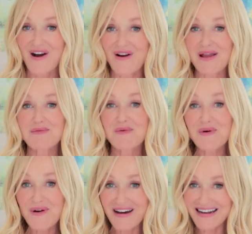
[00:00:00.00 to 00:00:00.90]
All right,
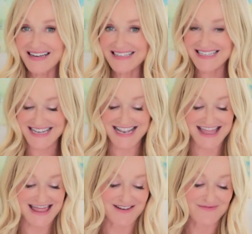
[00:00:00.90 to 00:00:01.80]
product
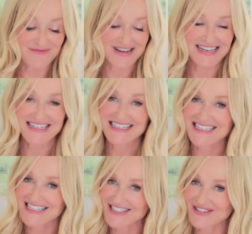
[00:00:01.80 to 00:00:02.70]
number
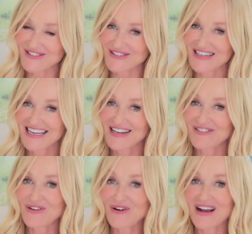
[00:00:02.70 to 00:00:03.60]
two
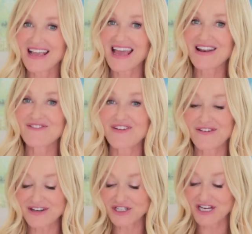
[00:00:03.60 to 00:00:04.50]
for again
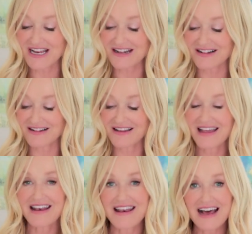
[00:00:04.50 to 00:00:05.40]
very gentle
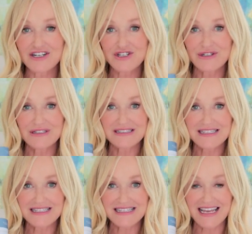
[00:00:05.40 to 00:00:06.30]
natural
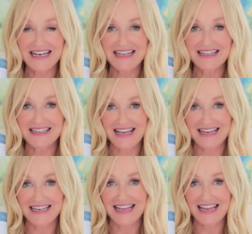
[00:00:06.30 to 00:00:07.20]
skin
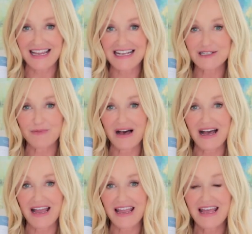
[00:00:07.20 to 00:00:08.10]
lightening is
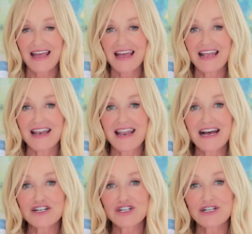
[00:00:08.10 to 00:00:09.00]
by
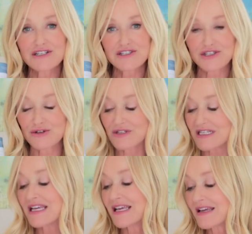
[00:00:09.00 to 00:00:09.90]

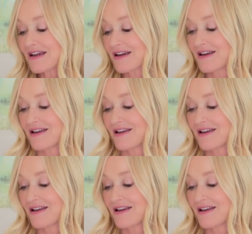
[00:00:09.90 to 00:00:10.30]
Natraceutique.